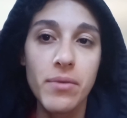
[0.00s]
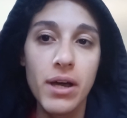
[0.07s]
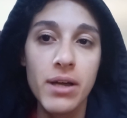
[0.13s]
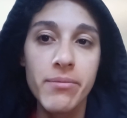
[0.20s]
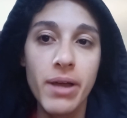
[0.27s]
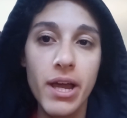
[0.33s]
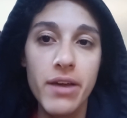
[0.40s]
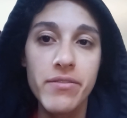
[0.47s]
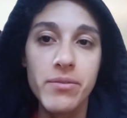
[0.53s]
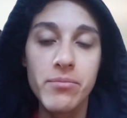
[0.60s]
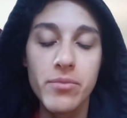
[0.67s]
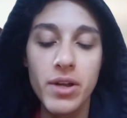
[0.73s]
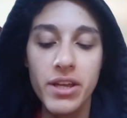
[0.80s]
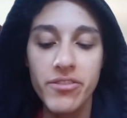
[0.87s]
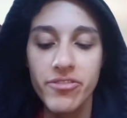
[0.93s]
I'm having
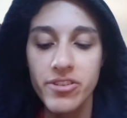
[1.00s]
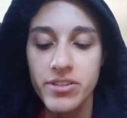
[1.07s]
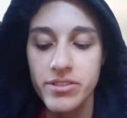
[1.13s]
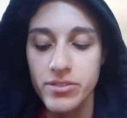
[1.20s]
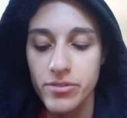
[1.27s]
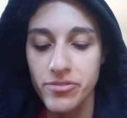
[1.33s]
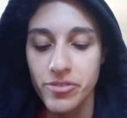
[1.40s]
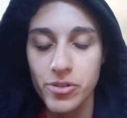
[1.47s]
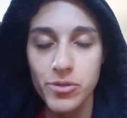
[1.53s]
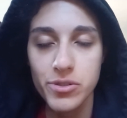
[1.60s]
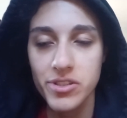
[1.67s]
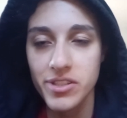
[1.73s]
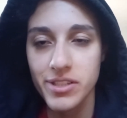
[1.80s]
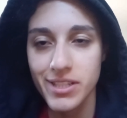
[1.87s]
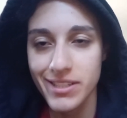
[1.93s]
breakfast, of
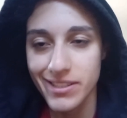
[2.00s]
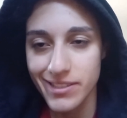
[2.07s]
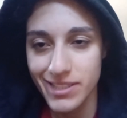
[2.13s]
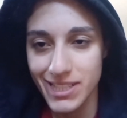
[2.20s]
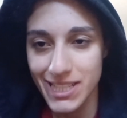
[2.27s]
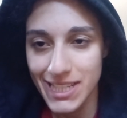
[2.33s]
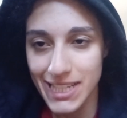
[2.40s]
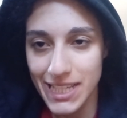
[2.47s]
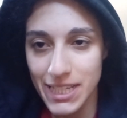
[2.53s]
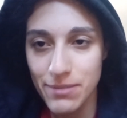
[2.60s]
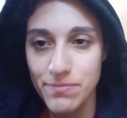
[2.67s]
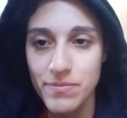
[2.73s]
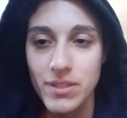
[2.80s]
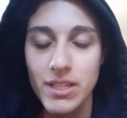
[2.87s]
course it is tea,